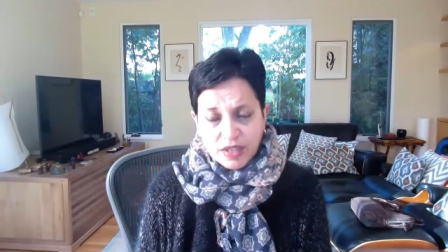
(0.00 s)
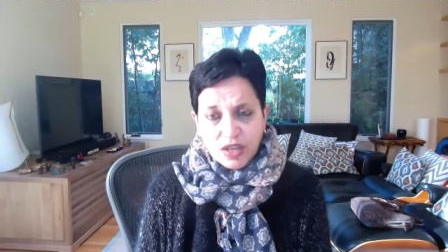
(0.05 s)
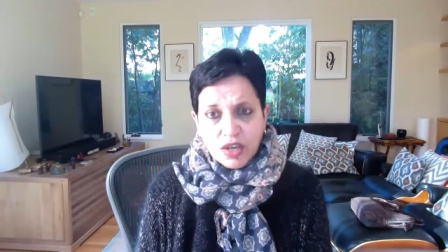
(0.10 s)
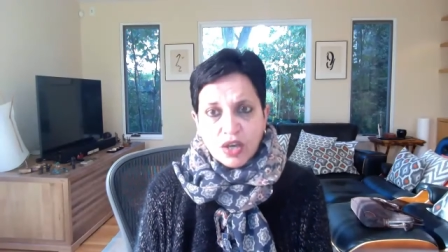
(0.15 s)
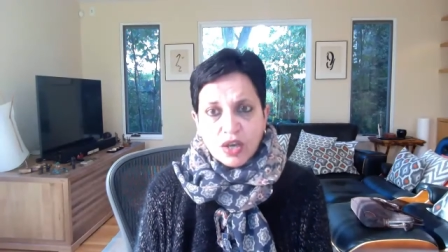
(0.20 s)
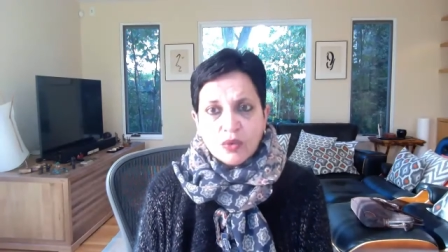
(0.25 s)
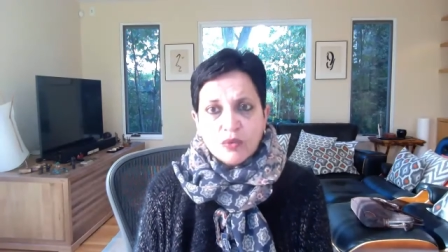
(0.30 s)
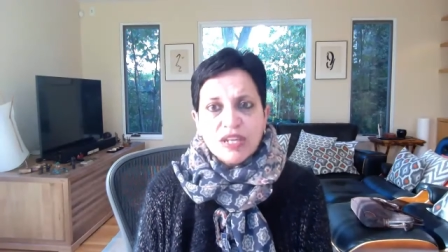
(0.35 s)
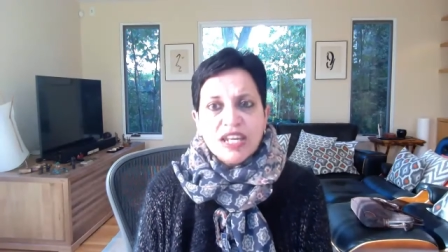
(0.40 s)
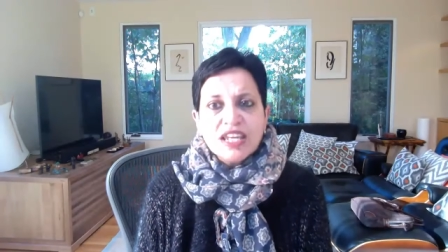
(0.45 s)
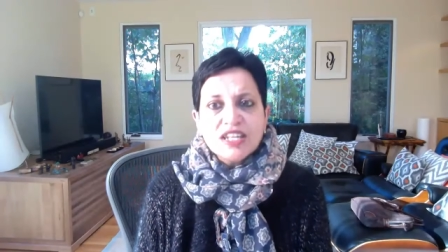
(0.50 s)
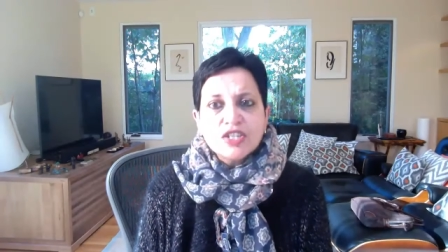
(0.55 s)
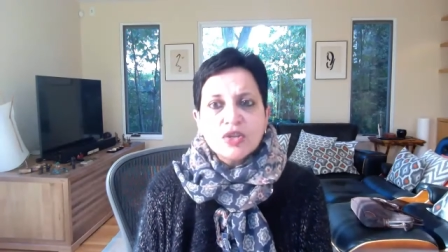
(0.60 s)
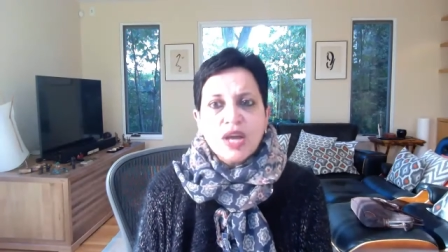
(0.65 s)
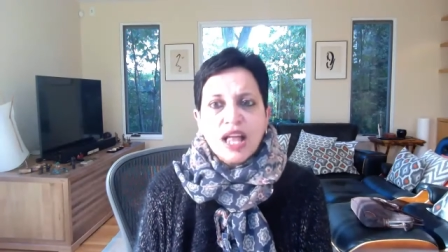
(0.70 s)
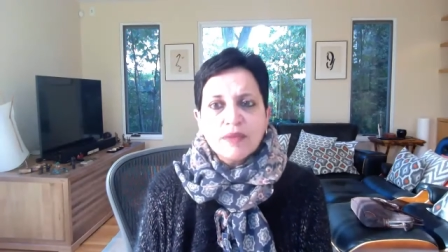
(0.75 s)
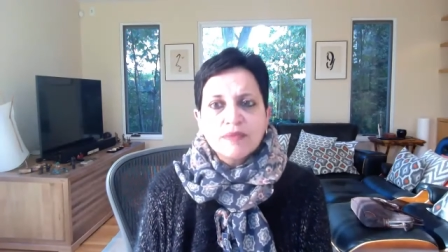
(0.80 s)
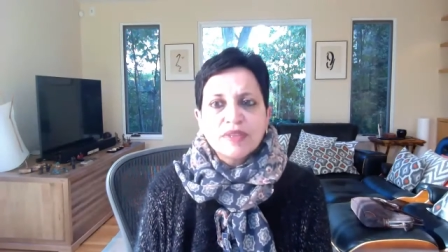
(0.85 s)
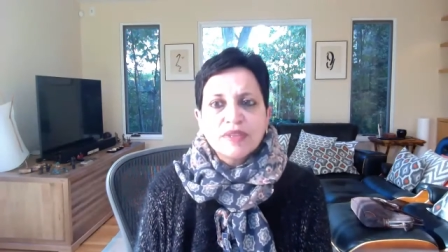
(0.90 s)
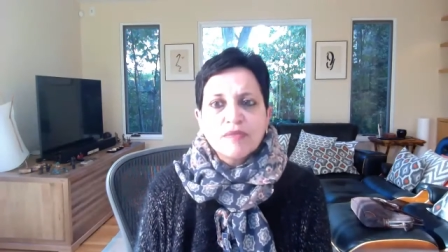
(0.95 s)
We need to
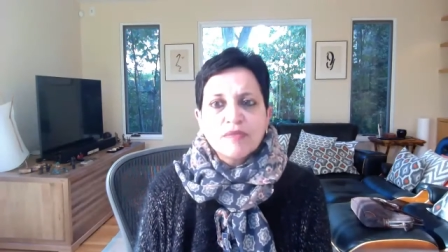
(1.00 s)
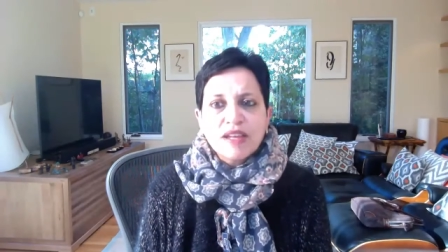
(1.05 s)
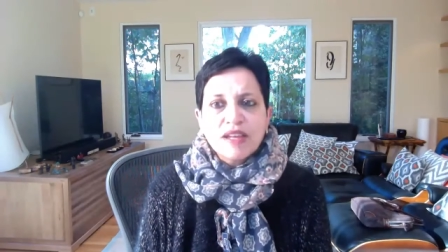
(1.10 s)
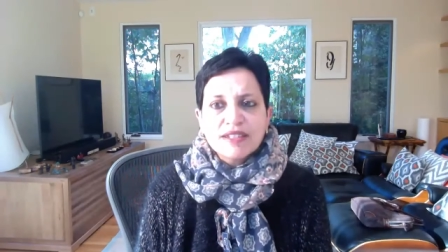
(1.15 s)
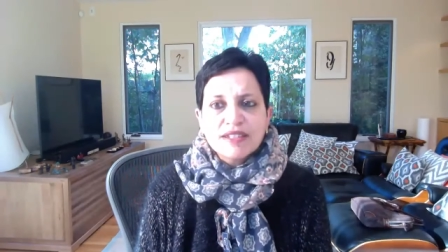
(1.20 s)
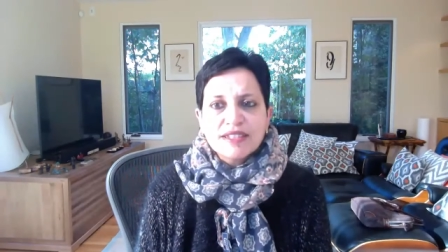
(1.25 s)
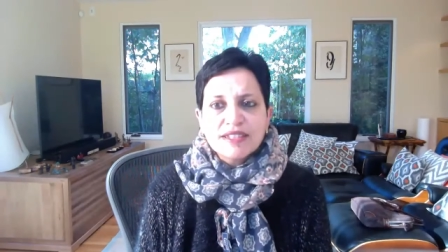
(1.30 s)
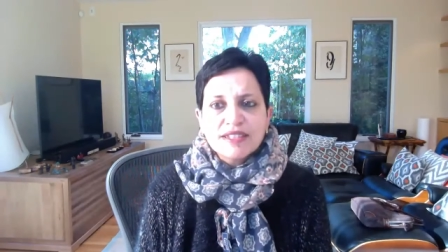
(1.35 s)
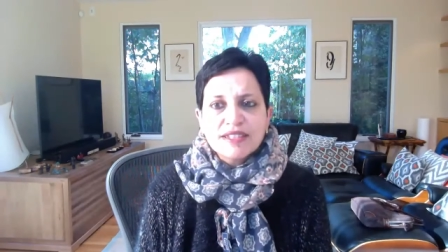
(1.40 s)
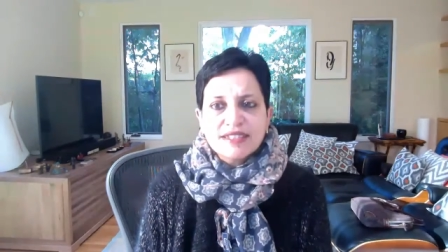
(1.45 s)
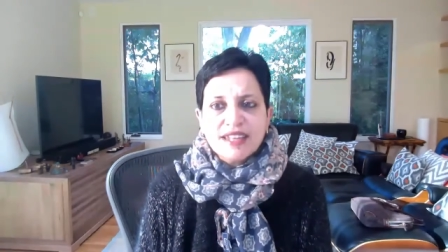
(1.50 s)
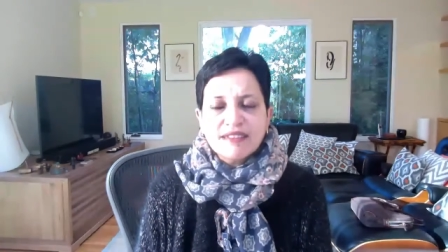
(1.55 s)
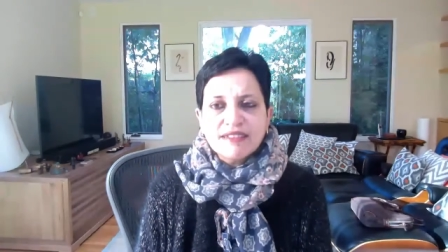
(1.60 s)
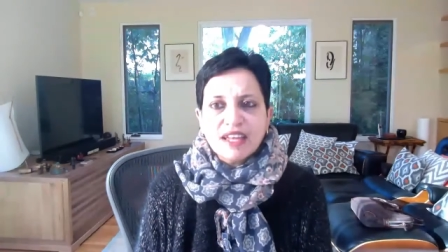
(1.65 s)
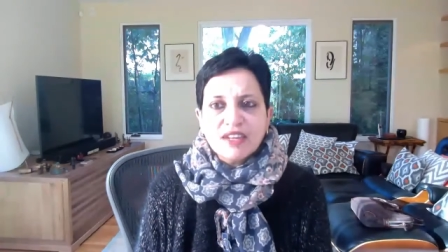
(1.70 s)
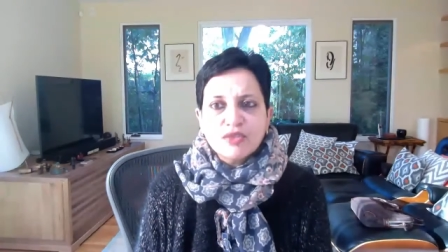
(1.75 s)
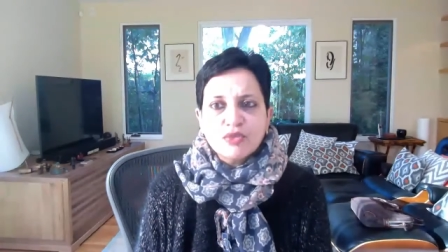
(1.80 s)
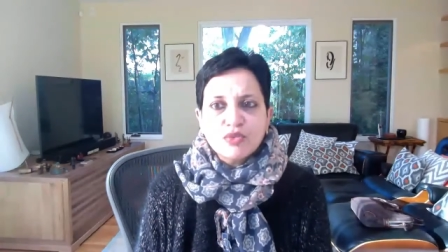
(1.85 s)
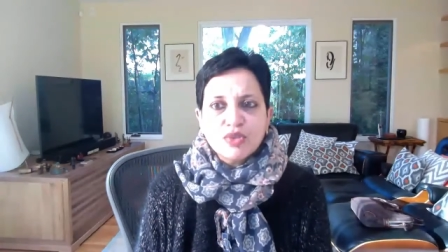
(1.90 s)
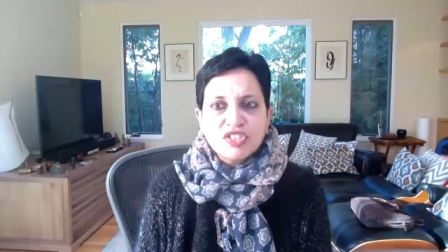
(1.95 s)
help them
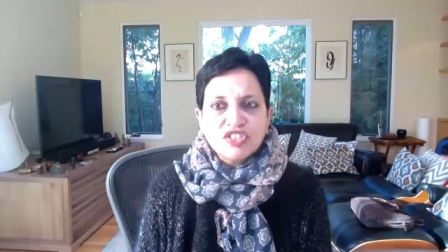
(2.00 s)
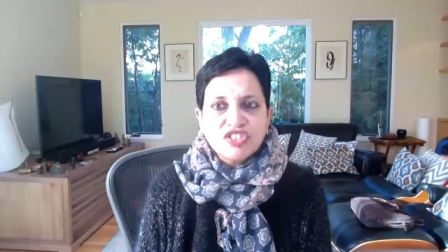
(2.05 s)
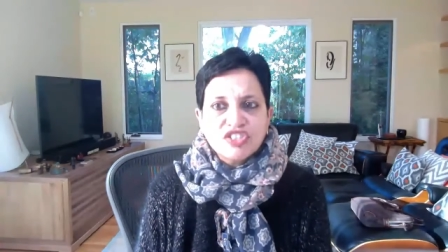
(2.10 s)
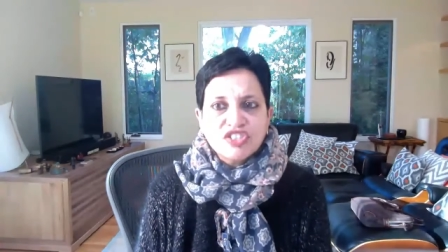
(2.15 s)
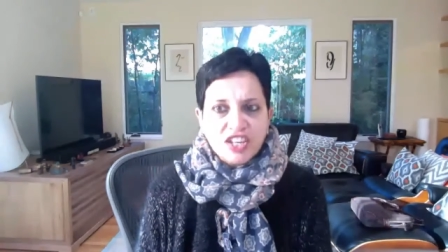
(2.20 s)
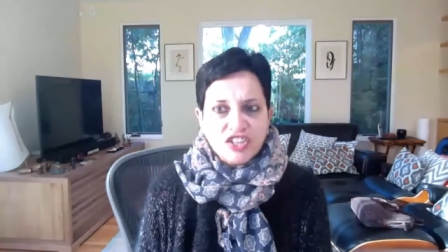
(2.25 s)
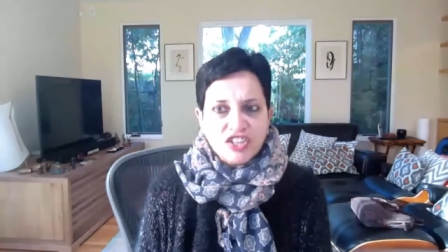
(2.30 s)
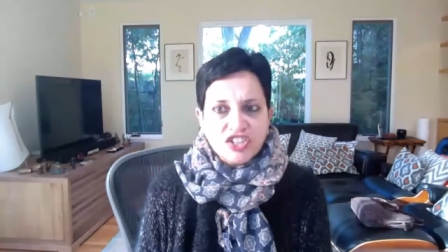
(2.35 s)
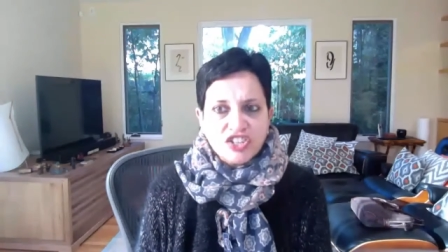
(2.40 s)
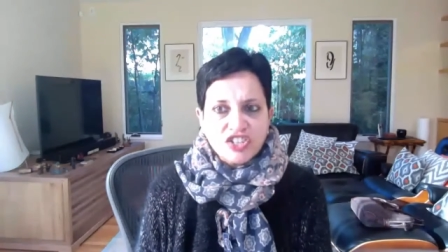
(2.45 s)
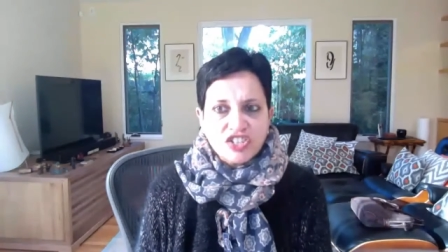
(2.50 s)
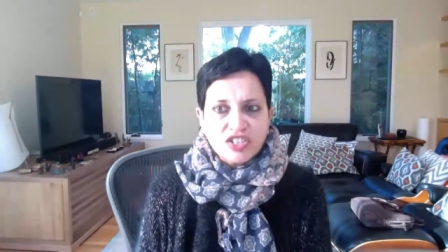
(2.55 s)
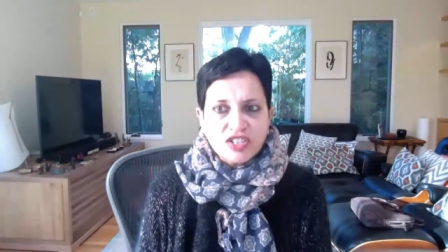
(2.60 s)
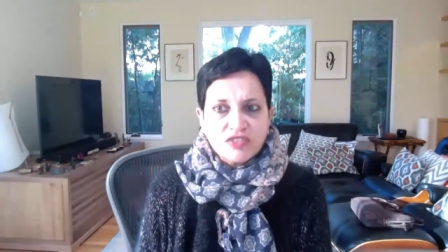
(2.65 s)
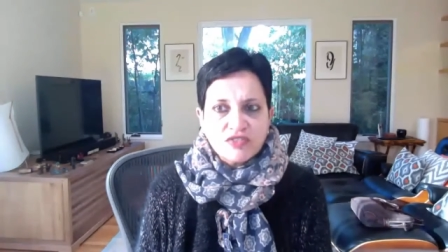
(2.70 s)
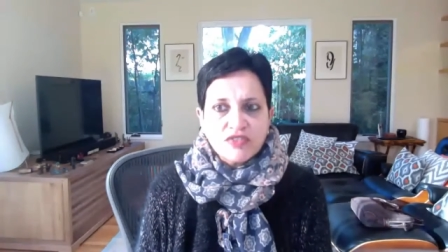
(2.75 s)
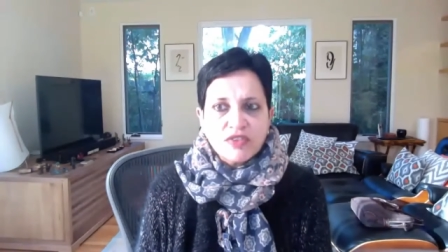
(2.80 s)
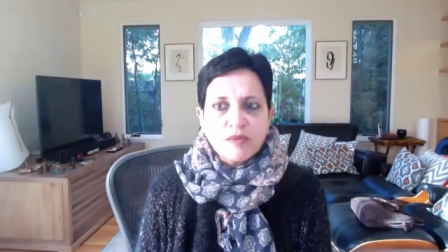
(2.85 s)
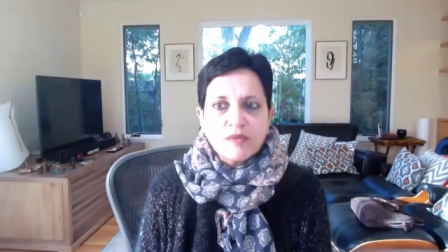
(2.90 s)
understand that rejection